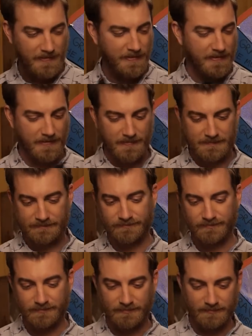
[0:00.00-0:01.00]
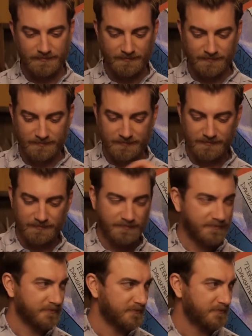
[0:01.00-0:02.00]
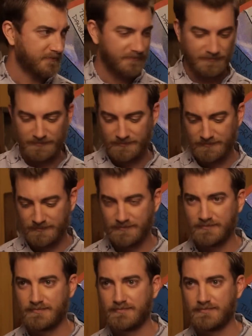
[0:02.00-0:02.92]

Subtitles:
No words are spoken by the person on screen.